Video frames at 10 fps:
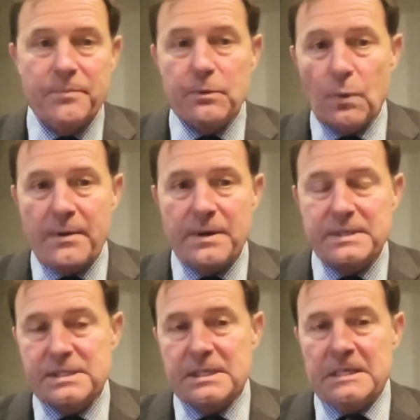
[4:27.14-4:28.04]

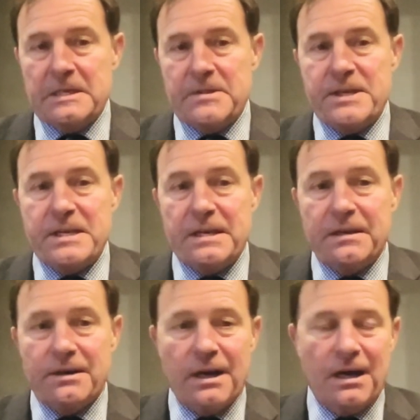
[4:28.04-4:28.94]
Whereas the
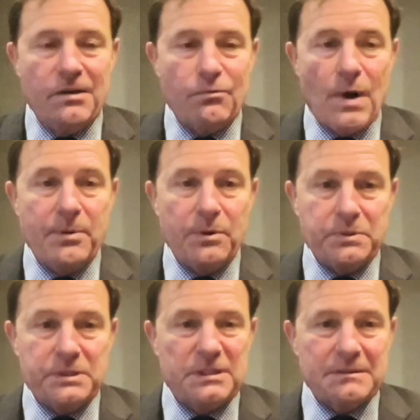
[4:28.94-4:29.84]

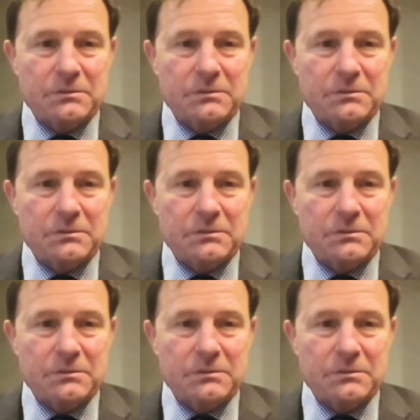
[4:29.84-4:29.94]
rebels,